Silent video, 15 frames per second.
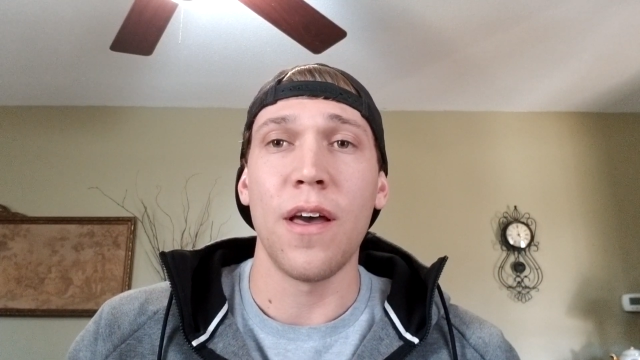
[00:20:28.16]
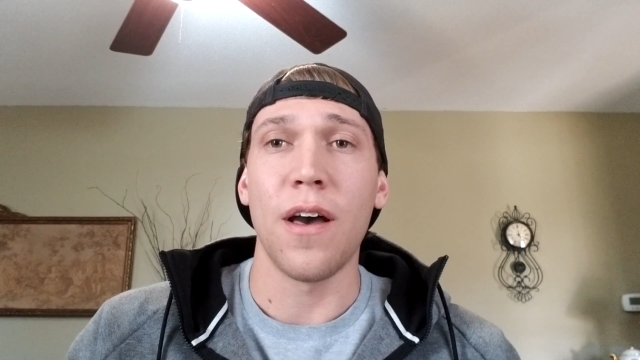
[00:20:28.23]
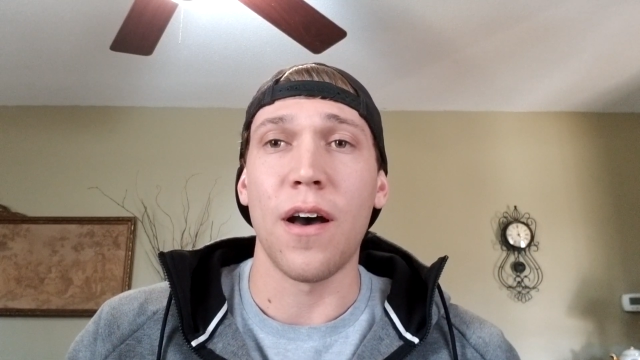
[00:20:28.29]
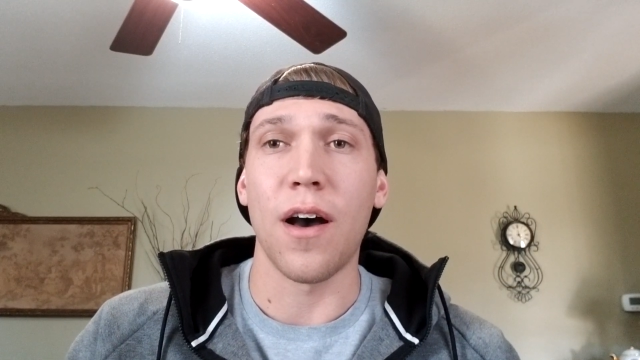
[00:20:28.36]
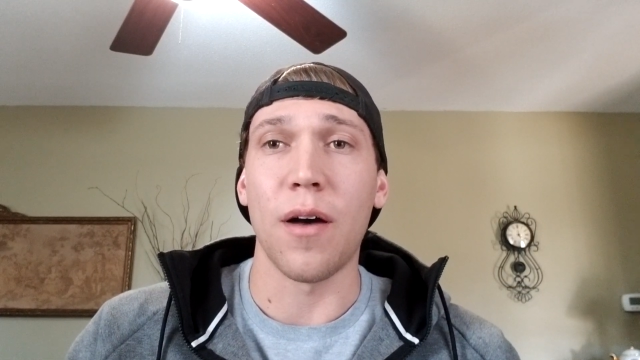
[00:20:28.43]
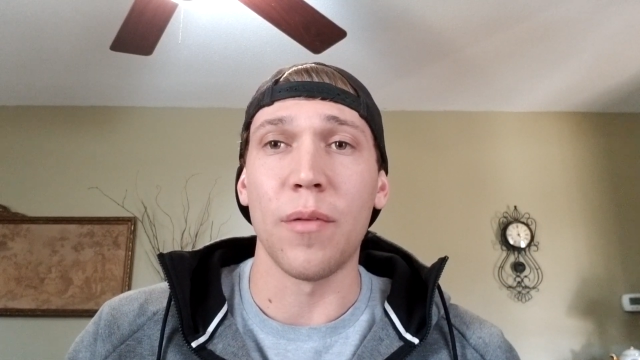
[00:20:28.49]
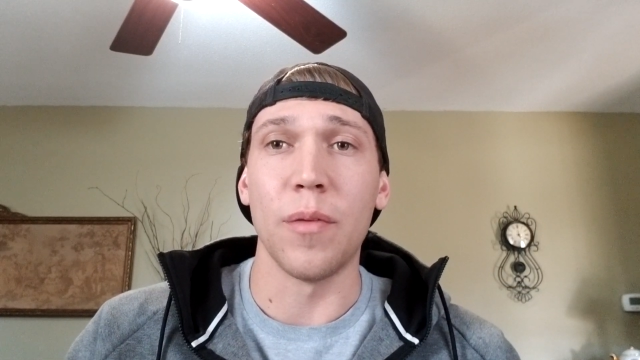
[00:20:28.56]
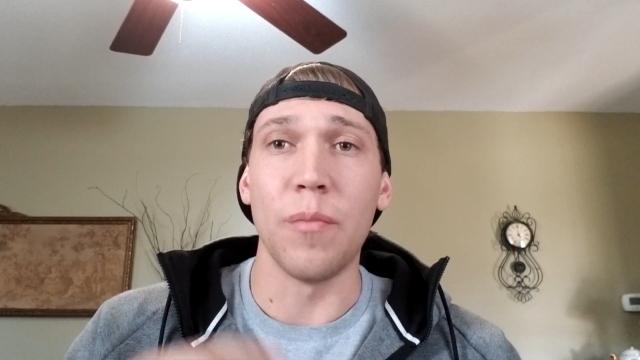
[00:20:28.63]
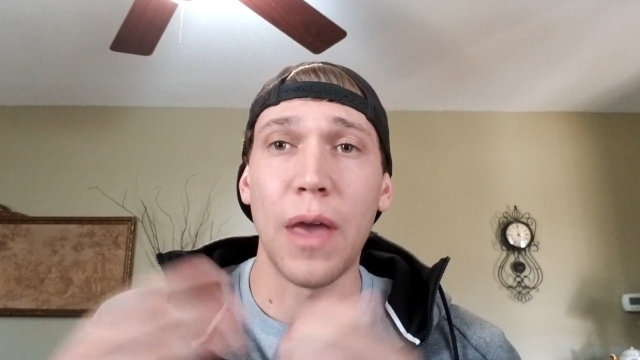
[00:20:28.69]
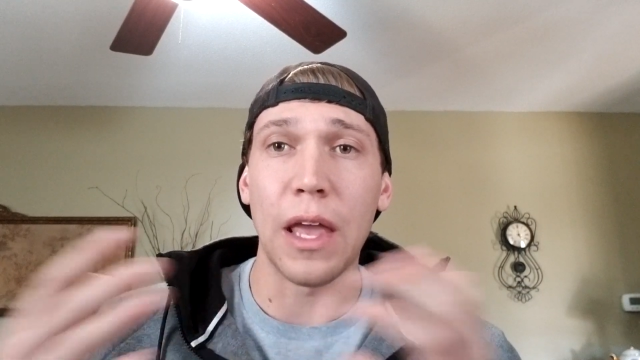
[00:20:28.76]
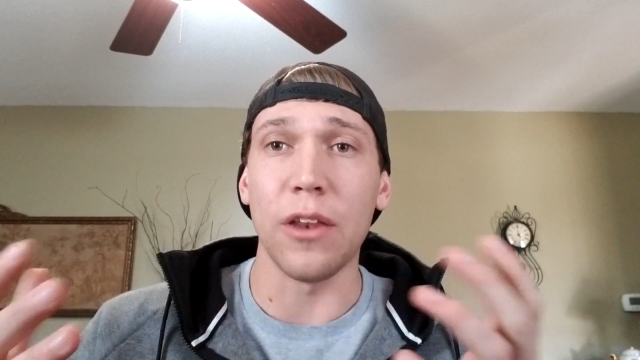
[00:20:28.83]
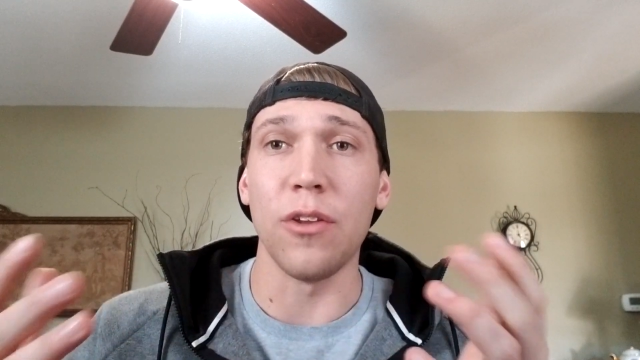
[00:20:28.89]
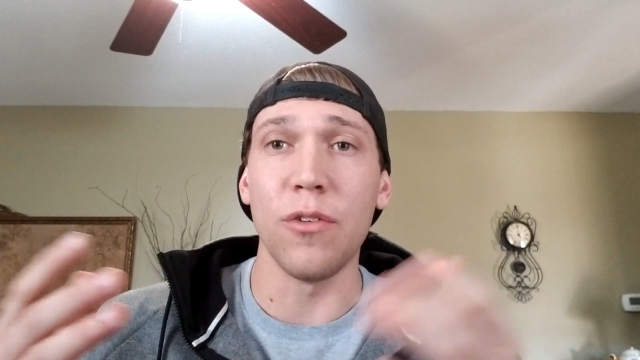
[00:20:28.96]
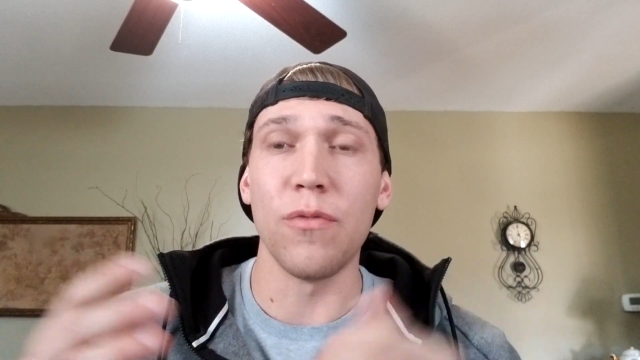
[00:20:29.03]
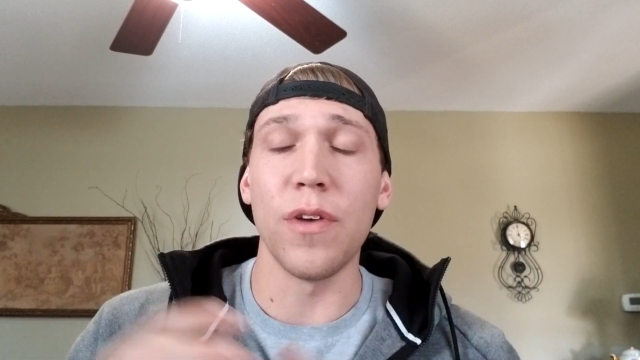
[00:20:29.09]
and make
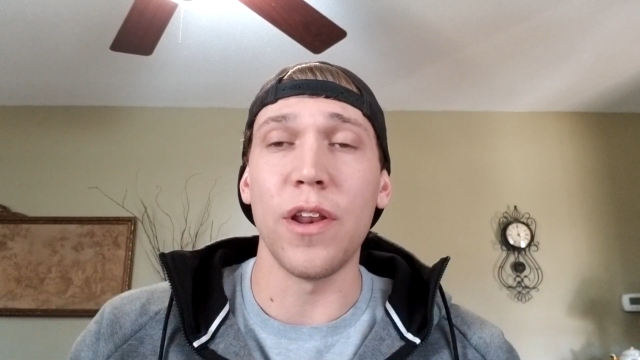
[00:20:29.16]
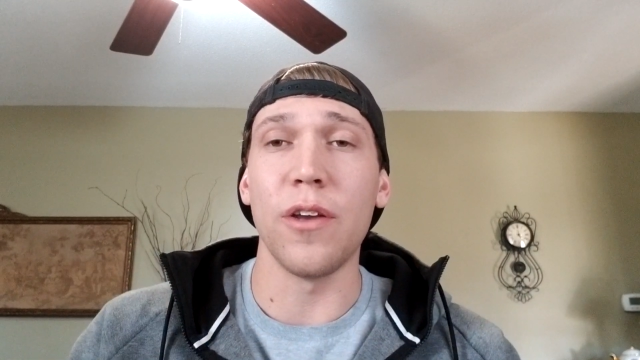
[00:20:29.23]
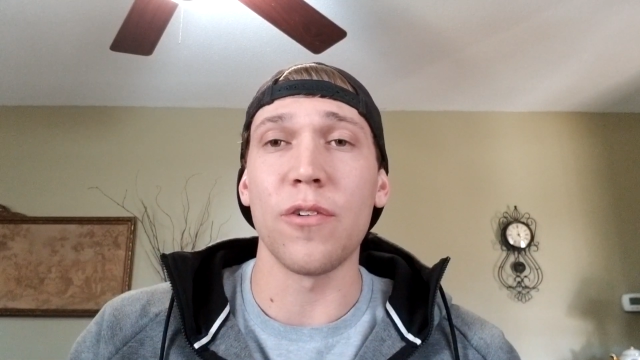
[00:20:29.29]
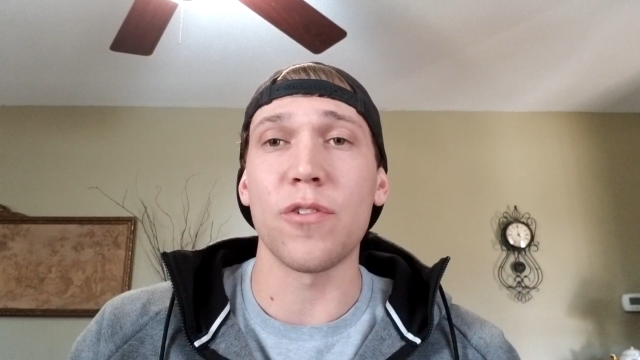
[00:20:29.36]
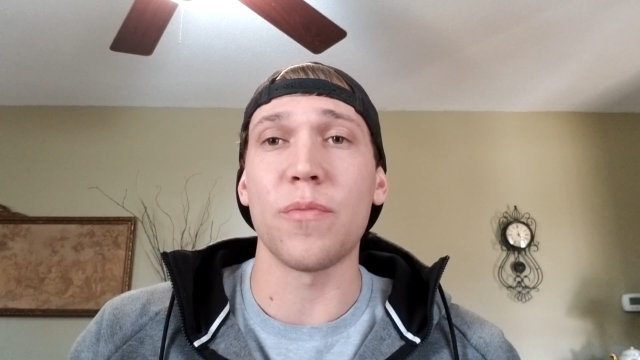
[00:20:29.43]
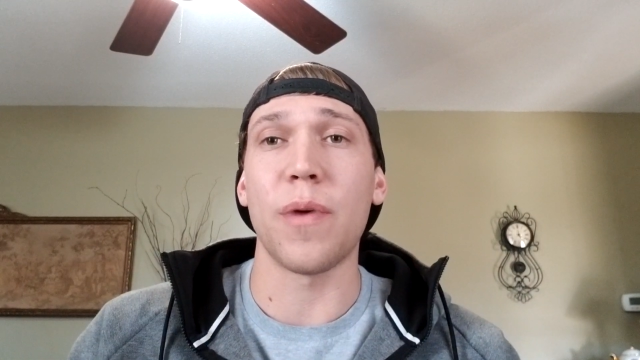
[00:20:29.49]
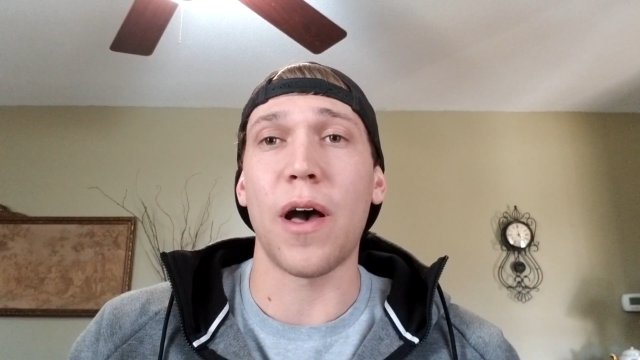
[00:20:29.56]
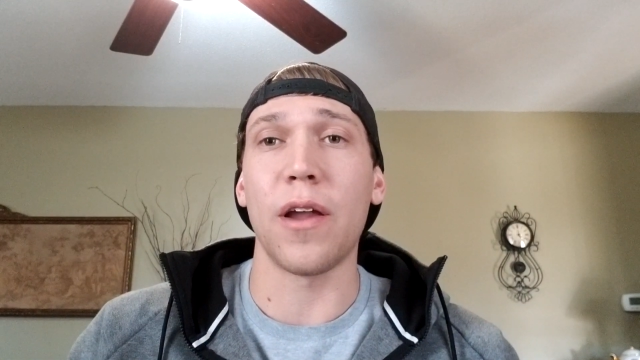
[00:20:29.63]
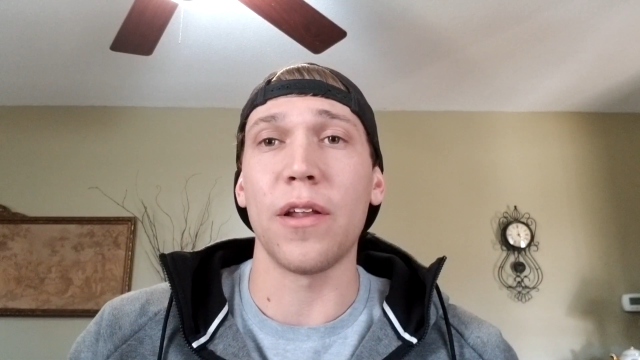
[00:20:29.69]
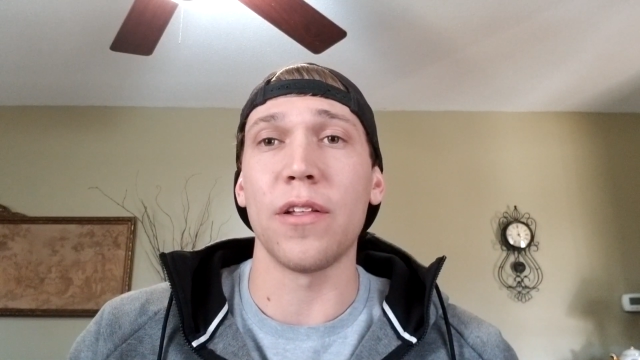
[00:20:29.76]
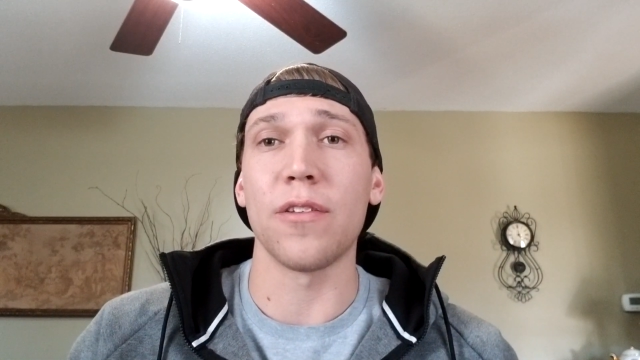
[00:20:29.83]
new videos about it.